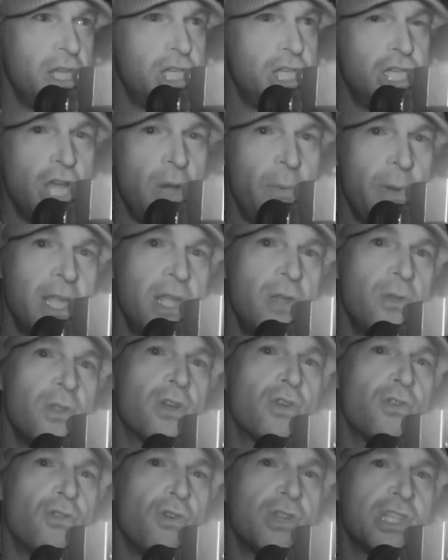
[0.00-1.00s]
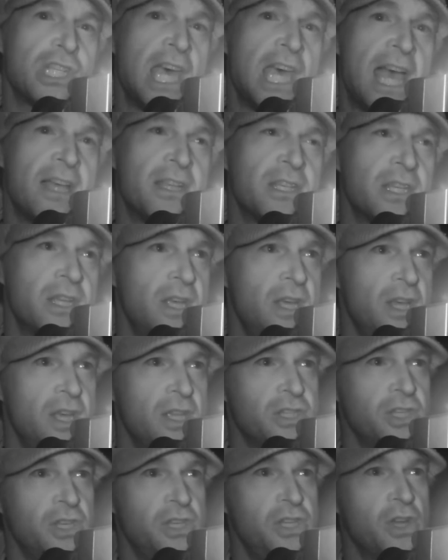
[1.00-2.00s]
showing you the crosshairs
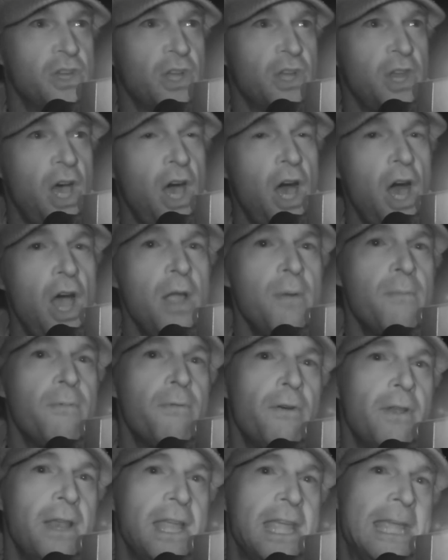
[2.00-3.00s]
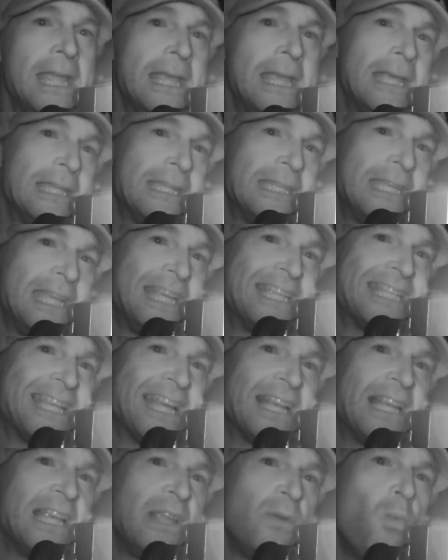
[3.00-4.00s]
so you can hopefully see
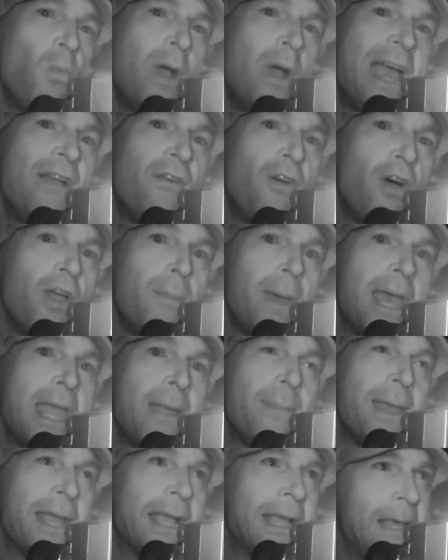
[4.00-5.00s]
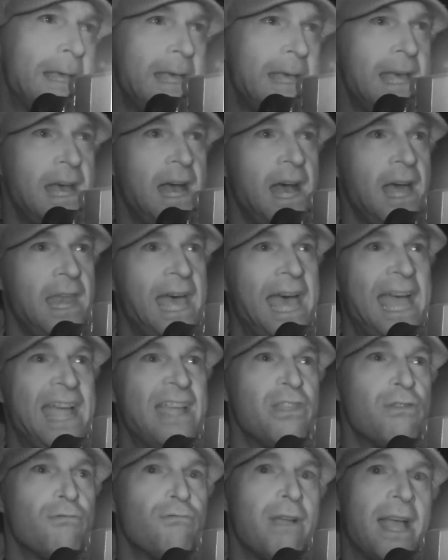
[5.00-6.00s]
exactly where I'm aiming and
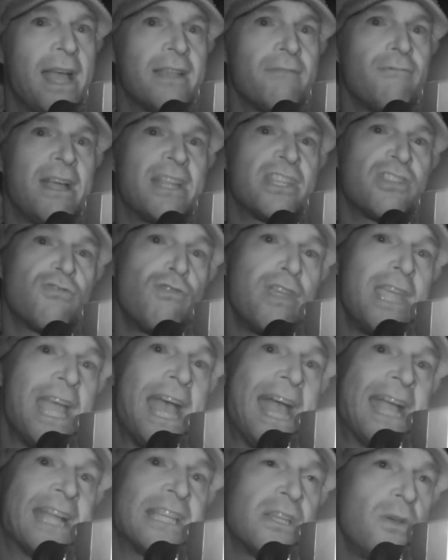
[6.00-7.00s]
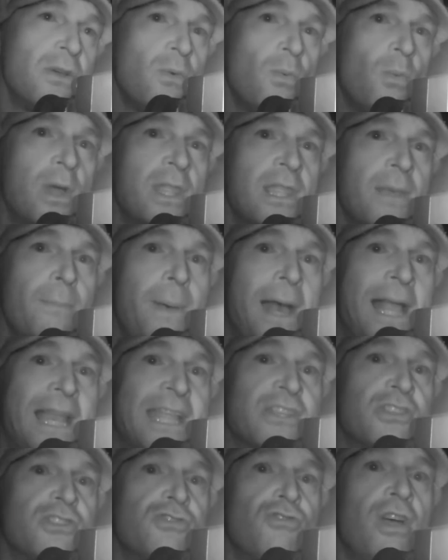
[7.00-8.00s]
how the rats react when the
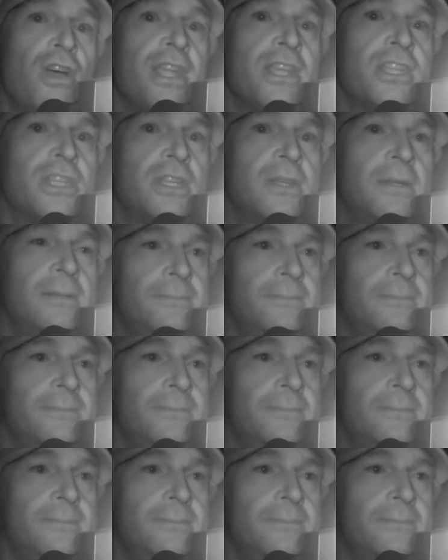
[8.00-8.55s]
pellet strikes.